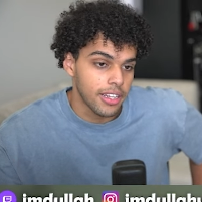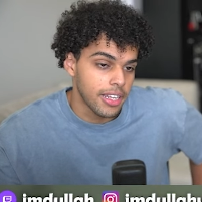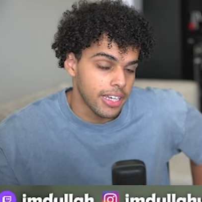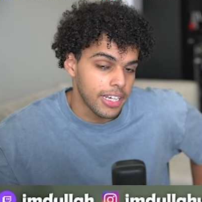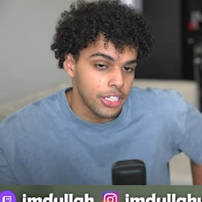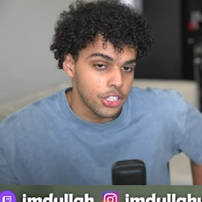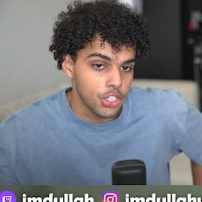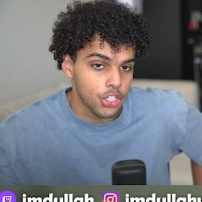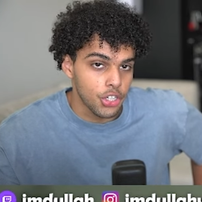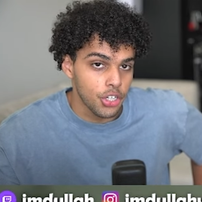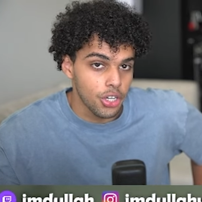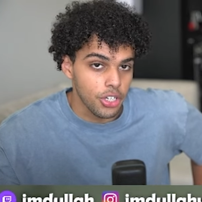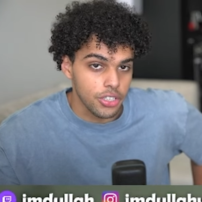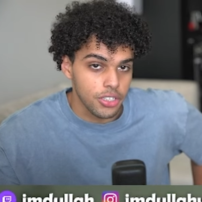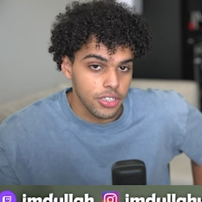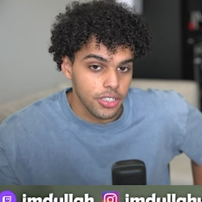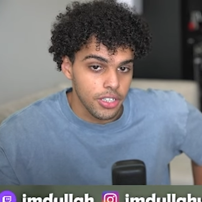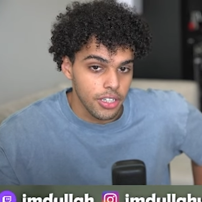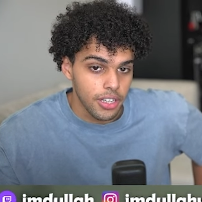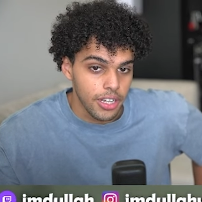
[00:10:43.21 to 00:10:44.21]
like he's
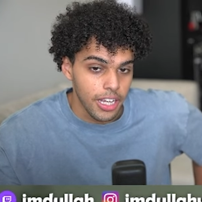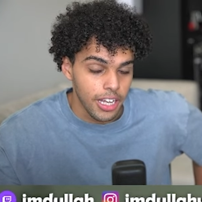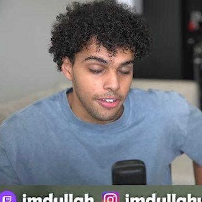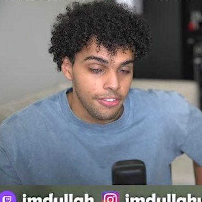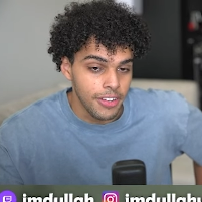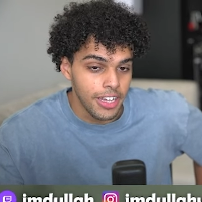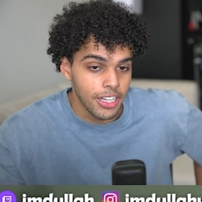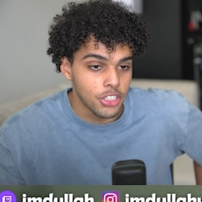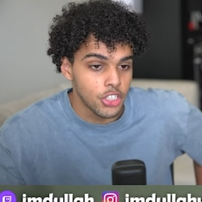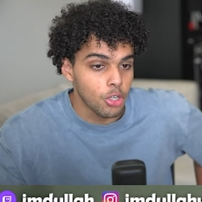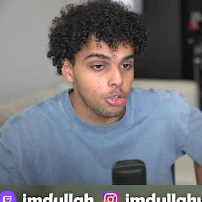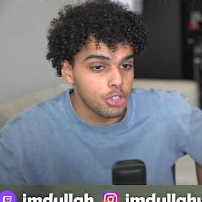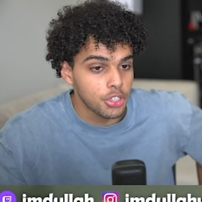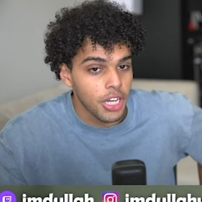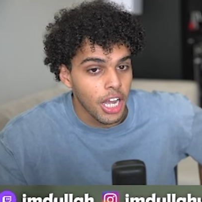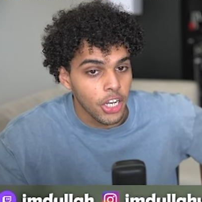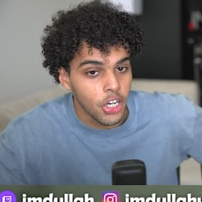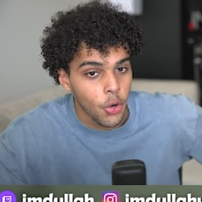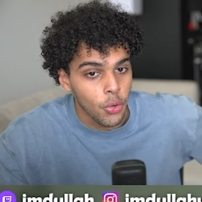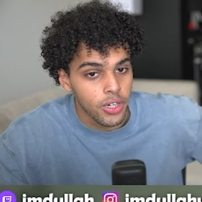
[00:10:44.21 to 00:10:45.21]
cooked. He has no
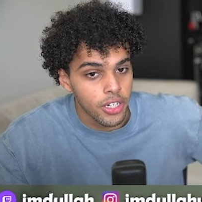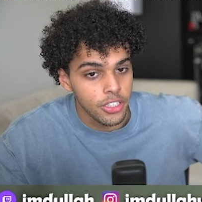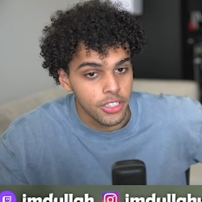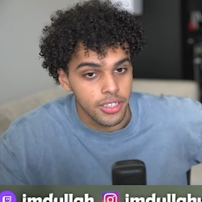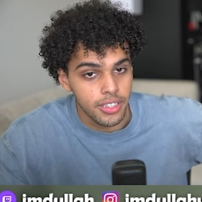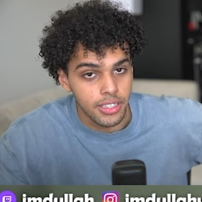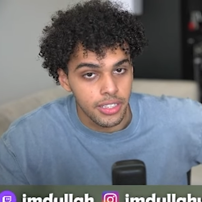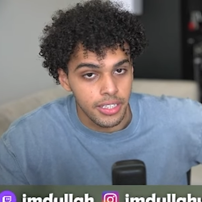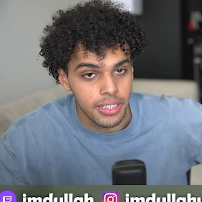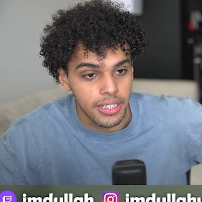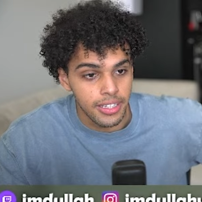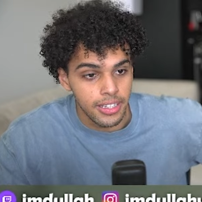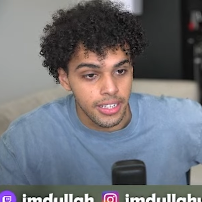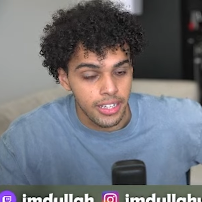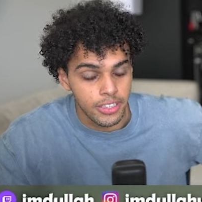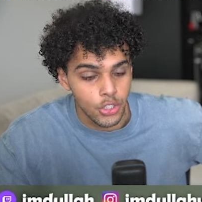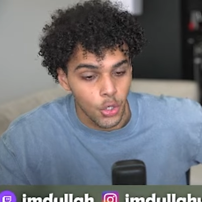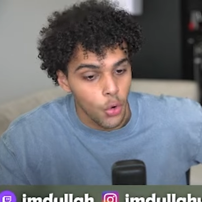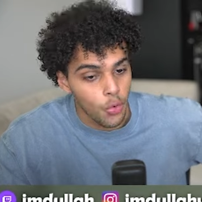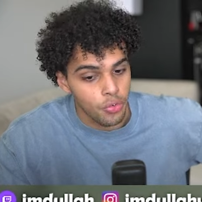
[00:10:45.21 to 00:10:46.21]
shot going into the league. It's